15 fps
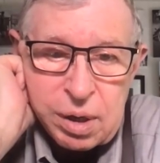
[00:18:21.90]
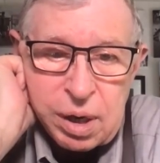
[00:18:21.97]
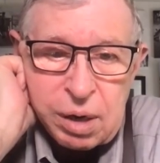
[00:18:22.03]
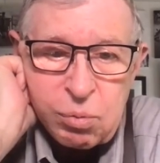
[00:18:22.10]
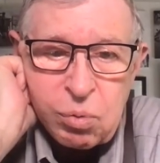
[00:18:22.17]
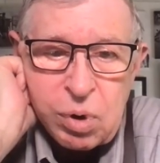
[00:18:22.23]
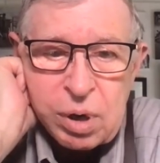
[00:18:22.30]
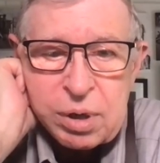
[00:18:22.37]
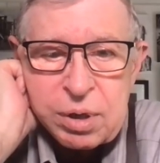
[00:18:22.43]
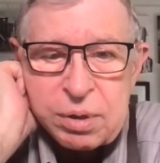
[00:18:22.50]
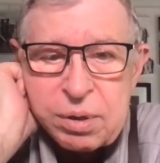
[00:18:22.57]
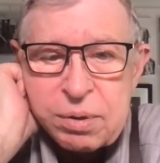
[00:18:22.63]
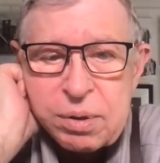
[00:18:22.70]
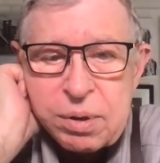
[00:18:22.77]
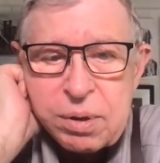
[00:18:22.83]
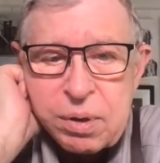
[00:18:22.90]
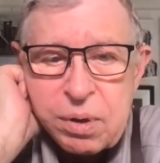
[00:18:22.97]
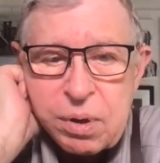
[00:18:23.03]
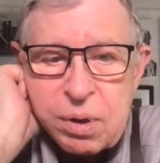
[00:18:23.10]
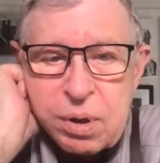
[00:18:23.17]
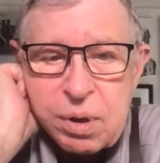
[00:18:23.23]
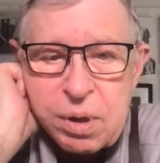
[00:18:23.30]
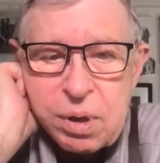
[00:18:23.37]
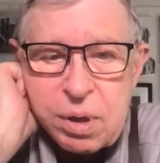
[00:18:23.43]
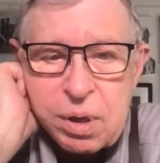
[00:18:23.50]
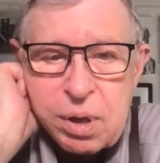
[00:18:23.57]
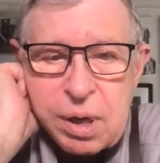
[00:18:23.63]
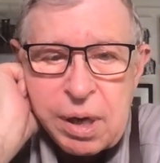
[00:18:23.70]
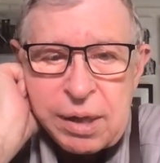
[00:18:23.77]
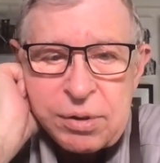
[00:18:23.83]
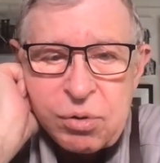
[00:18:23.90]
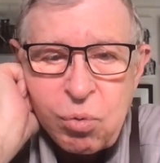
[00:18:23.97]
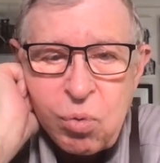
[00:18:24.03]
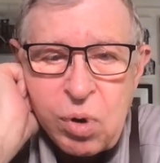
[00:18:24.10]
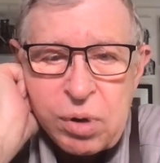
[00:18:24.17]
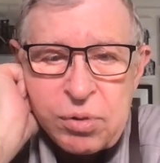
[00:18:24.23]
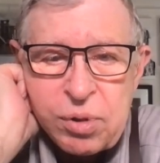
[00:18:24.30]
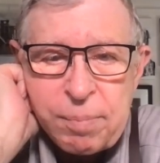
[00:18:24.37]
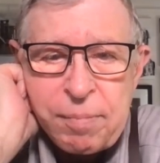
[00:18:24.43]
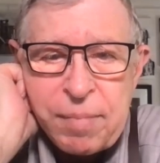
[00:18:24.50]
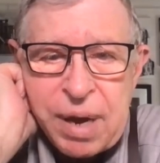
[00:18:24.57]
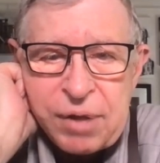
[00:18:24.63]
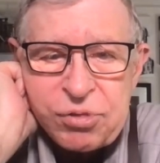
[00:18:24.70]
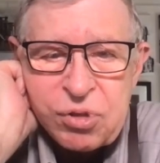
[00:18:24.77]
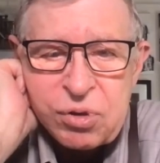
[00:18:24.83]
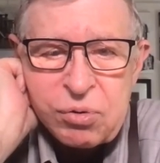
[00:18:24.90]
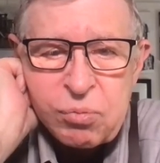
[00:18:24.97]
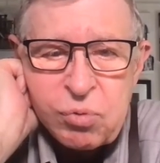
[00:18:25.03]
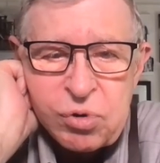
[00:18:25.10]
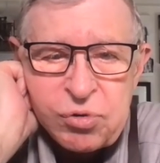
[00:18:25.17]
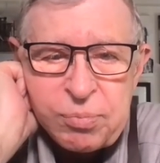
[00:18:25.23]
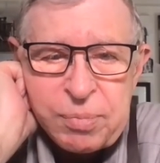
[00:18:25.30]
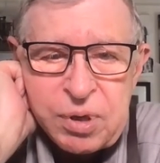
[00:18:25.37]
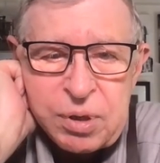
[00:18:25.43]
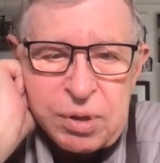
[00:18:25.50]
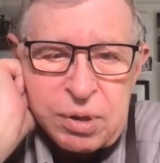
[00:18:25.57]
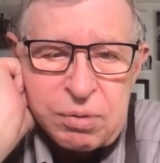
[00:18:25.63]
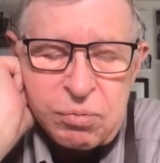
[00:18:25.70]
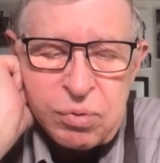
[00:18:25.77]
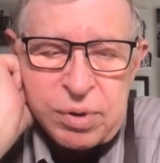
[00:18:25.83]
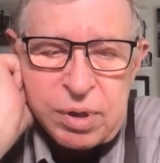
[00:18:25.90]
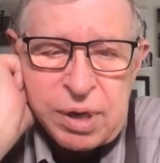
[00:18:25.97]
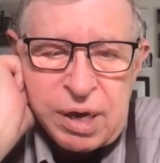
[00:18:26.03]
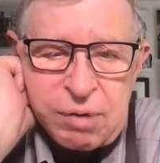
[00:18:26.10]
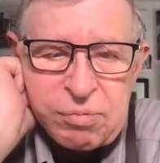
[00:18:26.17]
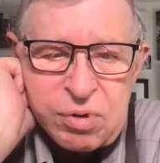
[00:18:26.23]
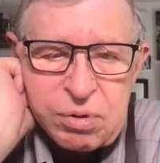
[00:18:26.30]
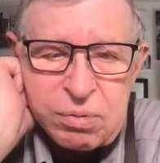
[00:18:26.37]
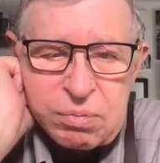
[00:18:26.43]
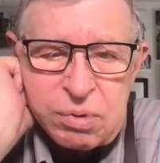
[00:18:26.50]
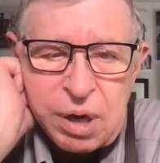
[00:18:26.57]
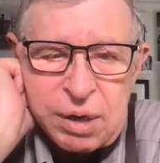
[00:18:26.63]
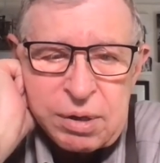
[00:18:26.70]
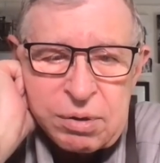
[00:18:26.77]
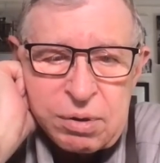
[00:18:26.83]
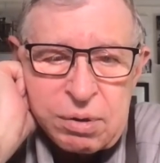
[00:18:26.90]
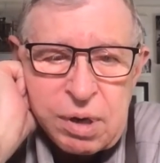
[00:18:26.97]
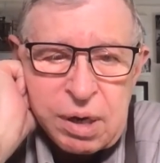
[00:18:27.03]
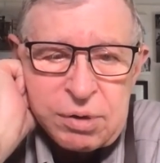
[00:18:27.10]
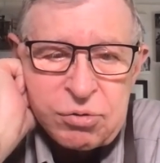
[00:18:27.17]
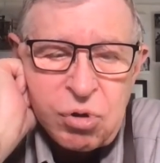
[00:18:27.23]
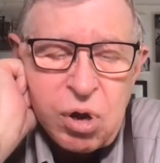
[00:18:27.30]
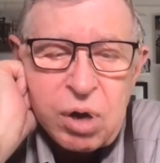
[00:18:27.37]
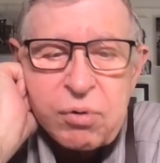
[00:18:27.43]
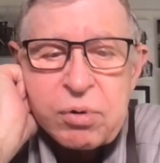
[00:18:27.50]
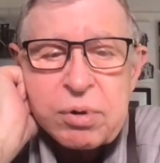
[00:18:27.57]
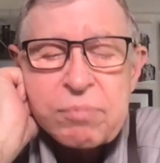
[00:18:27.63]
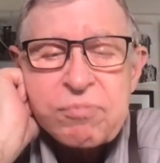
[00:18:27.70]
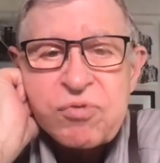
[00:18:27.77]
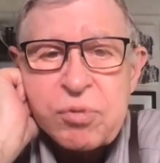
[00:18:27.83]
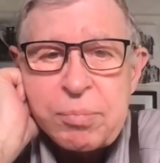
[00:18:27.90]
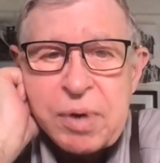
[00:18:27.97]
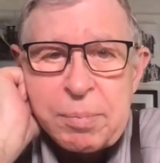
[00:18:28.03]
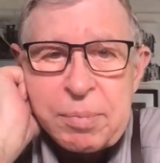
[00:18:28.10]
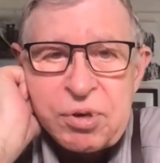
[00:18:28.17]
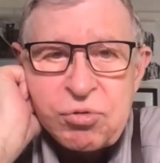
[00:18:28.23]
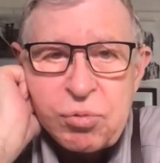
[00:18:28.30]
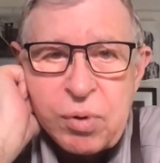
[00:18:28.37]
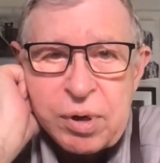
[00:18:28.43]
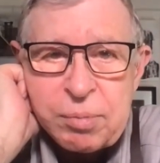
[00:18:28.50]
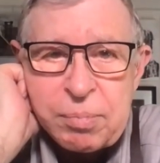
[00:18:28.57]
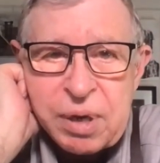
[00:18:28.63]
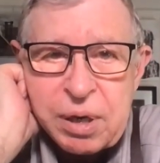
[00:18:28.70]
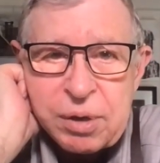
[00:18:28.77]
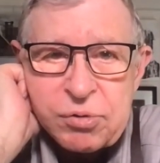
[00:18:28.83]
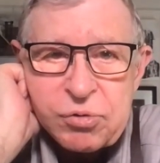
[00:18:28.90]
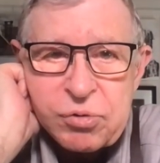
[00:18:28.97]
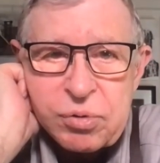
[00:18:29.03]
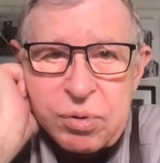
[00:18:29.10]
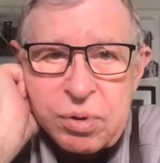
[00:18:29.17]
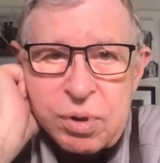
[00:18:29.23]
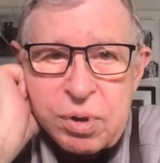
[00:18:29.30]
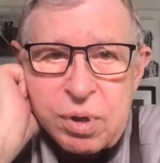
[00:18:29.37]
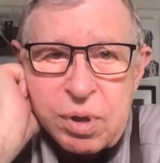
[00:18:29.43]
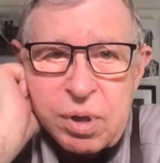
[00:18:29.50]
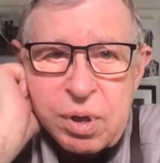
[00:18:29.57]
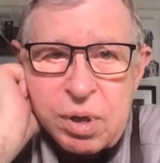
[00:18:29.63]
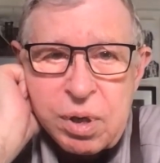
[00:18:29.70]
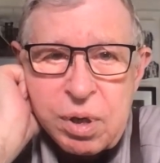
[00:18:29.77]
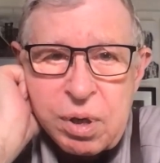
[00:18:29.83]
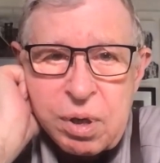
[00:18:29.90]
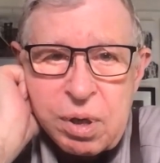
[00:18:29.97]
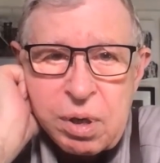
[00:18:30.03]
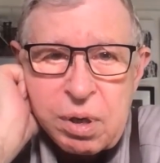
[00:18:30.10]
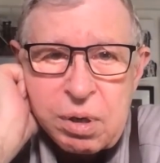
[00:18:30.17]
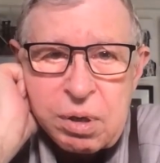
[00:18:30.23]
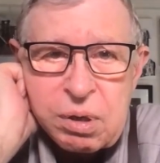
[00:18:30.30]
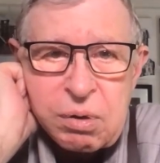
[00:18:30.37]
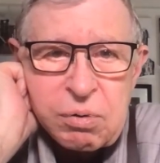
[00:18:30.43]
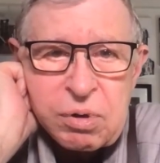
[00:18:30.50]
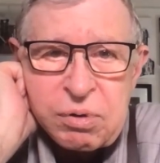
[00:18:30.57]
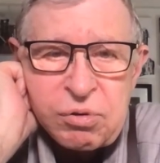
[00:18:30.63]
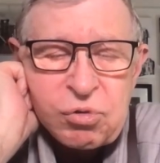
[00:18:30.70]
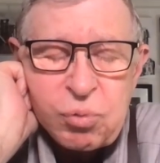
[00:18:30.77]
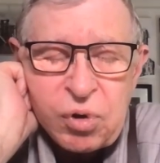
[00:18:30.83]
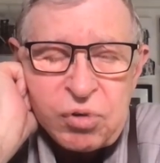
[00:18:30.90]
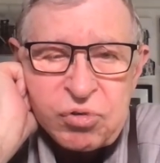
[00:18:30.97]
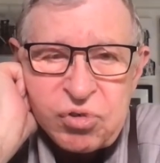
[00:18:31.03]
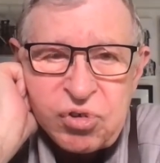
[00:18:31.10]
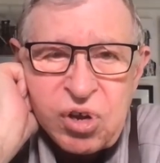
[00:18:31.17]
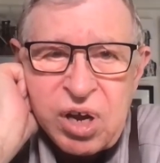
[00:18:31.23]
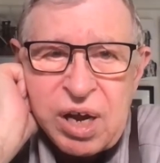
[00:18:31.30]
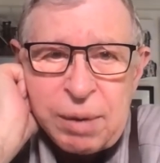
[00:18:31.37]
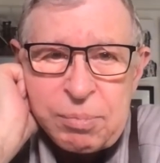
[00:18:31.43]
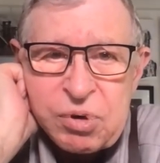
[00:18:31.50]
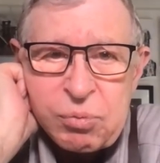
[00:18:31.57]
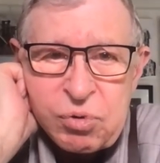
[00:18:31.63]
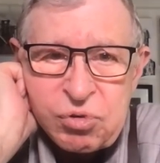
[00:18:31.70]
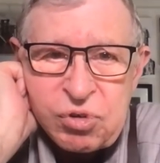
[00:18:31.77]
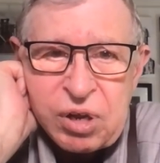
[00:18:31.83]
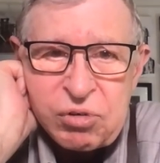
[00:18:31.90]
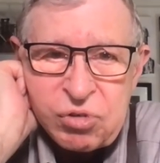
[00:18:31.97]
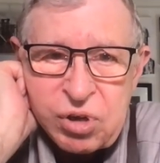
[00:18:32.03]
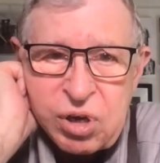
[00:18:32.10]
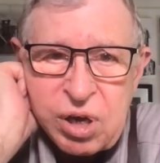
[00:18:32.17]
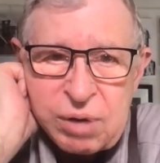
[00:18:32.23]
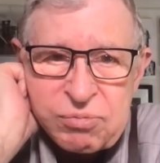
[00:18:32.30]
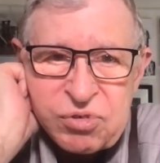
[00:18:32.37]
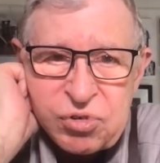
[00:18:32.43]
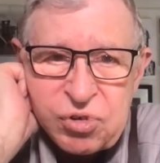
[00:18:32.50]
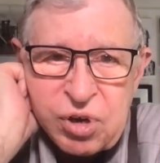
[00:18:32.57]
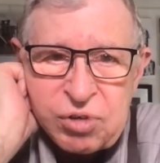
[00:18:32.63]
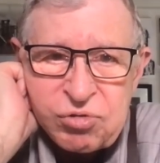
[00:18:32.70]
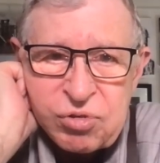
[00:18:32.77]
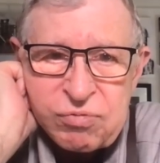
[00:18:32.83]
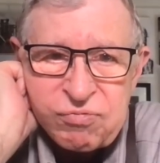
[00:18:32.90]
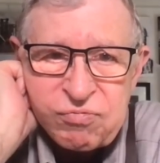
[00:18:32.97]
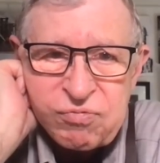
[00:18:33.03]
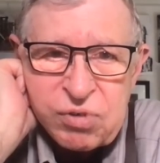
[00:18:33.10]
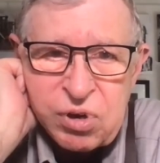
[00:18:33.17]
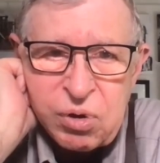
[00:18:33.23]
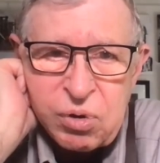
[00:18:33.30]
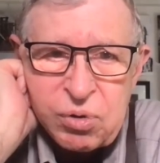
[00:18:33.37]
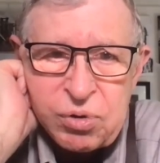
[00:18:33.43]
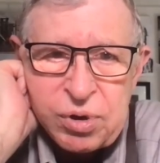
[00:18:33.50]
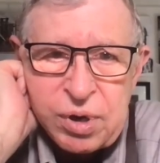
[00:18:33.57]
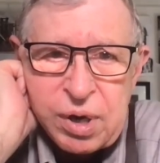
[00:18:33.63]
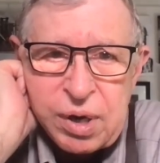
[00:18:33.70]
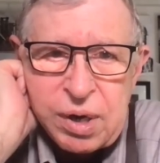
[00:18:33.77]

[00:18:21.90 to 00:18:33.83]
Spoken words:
I wanted, and the method would be that we'd have I'd talk with them for maybe 20 minutes. You know, and this wasn't timed, it was as the conversation flowed.